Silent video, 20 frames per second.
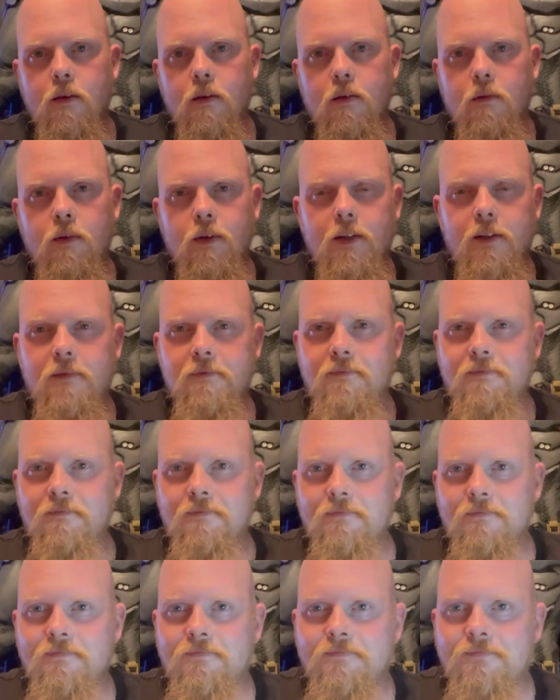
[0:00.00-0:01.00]
Well,
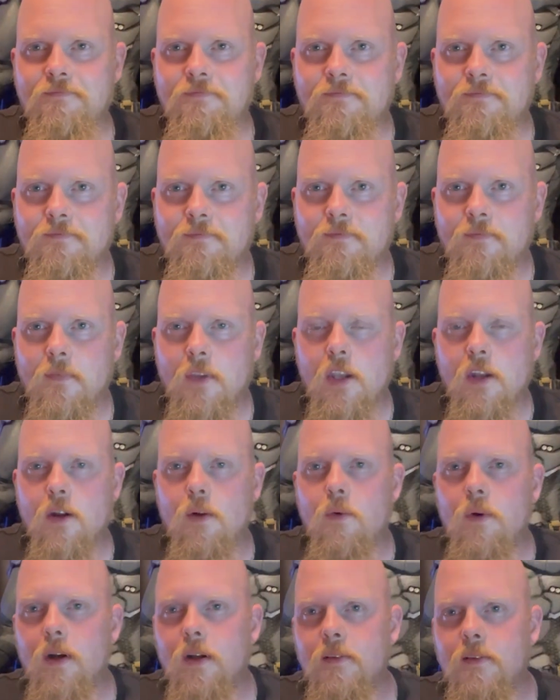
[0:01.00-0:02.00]
you know
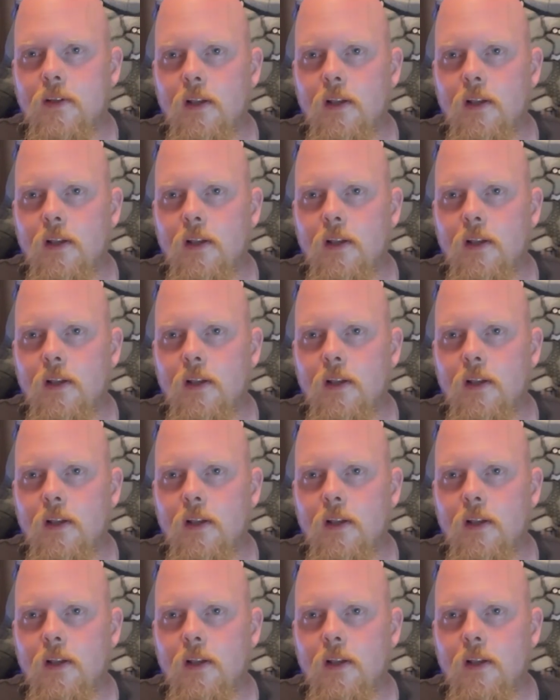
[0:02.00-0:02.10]
what?